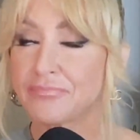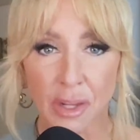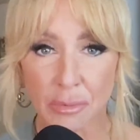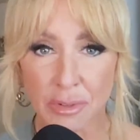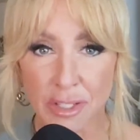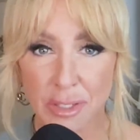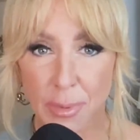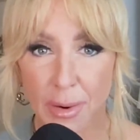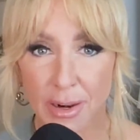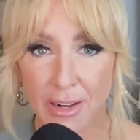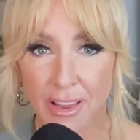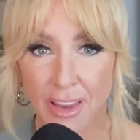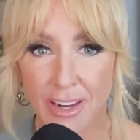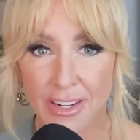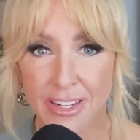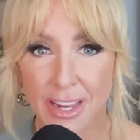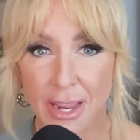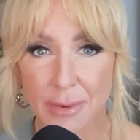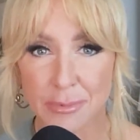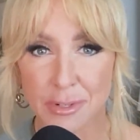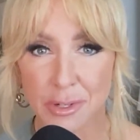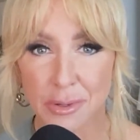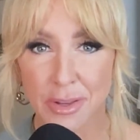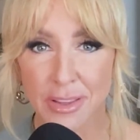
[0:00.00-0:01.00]
We spend a lot of
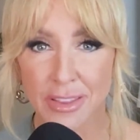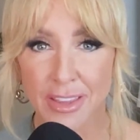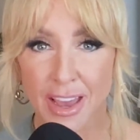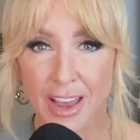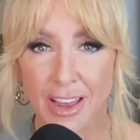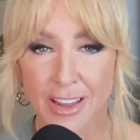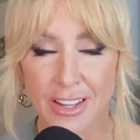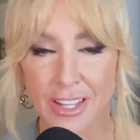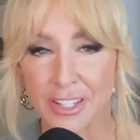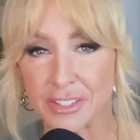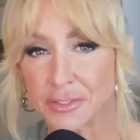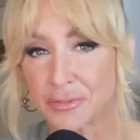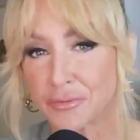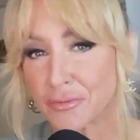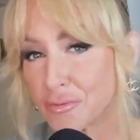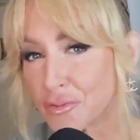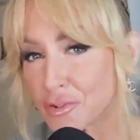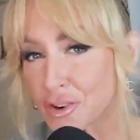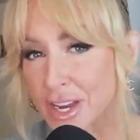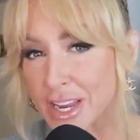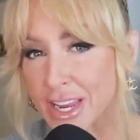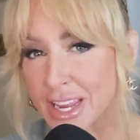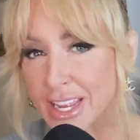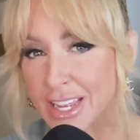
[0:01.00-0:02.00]
time doing that. It's
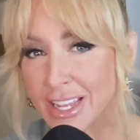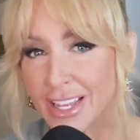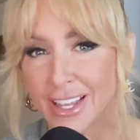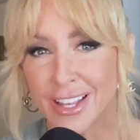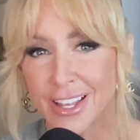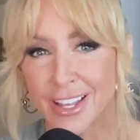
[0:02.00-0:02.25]
free.